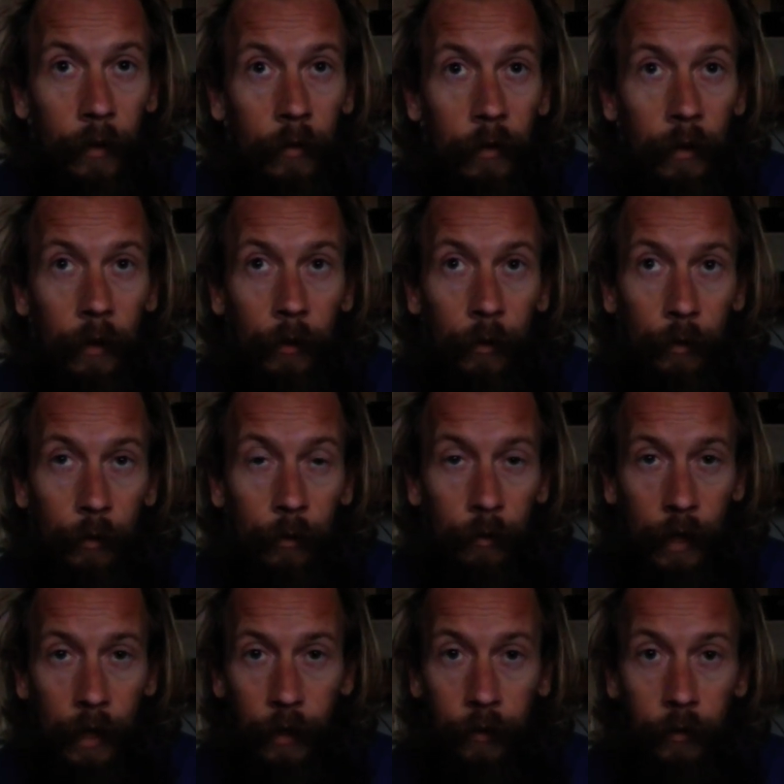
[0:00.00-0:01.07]
so
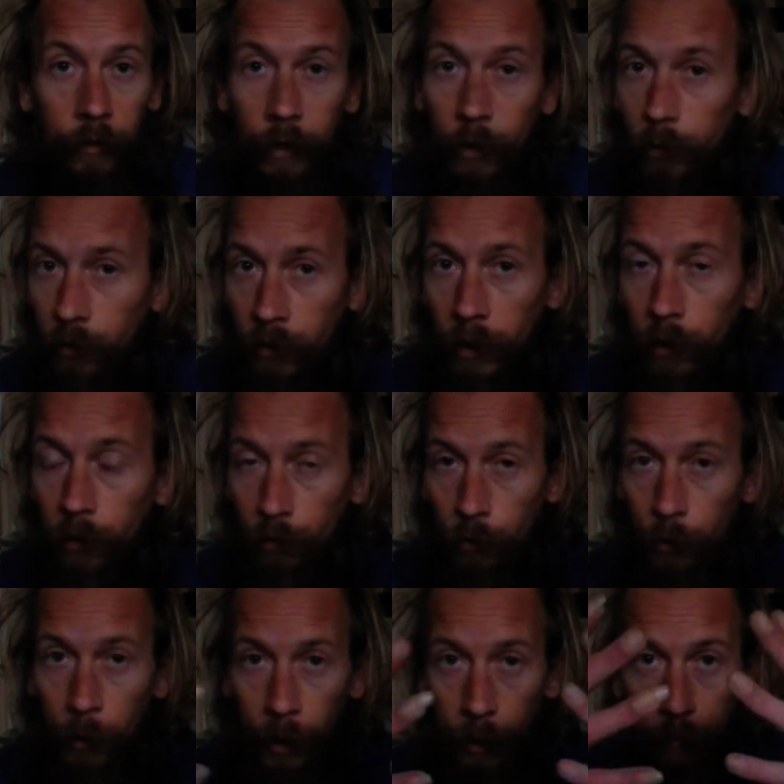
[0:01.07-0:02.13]
they could still see
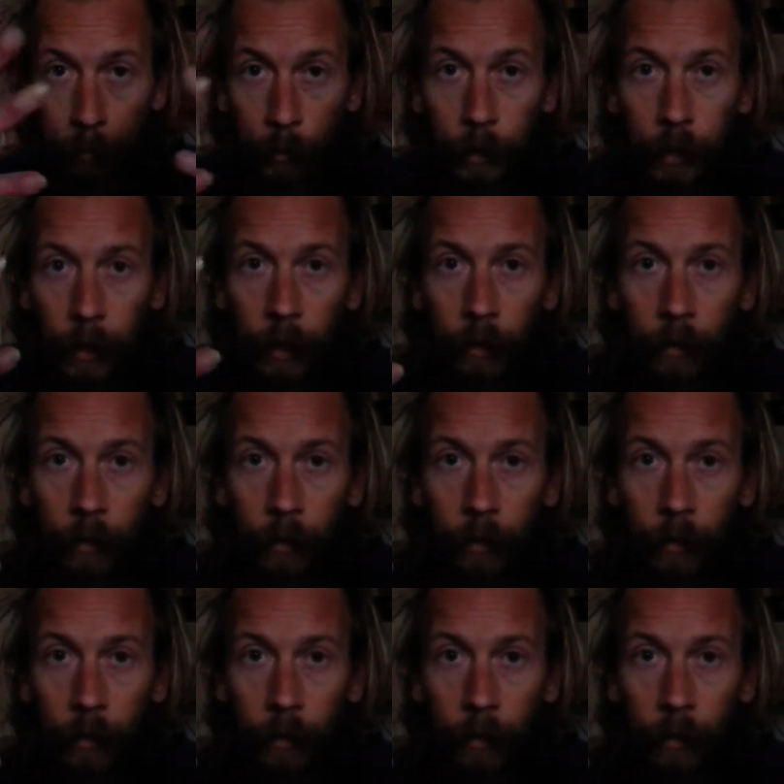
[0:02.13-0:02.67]
through it, but